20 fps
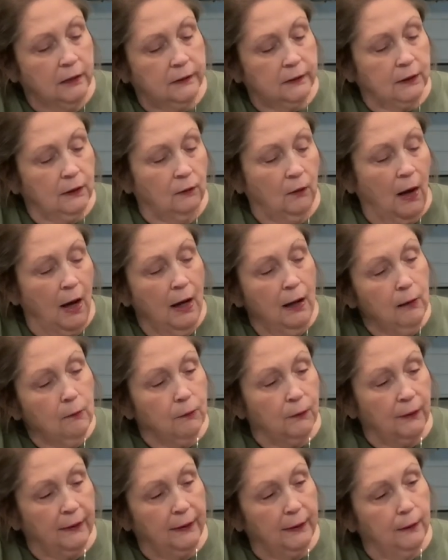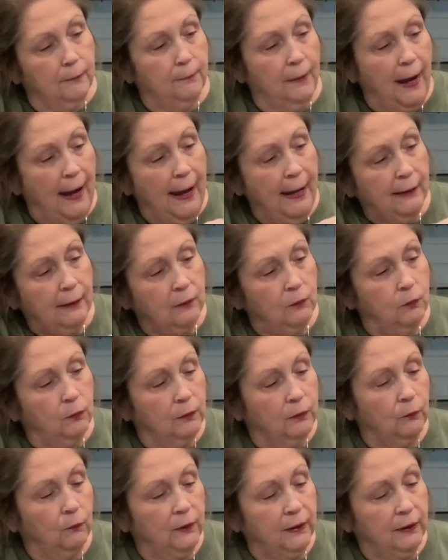So I'll bring you back
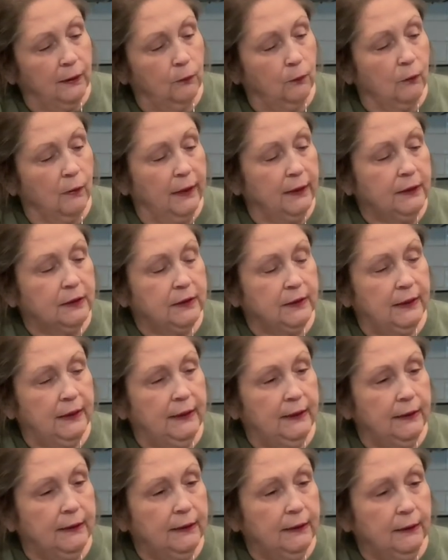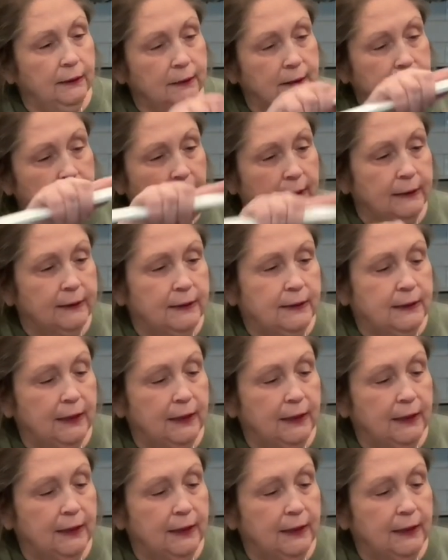when we get ready to eat it and taste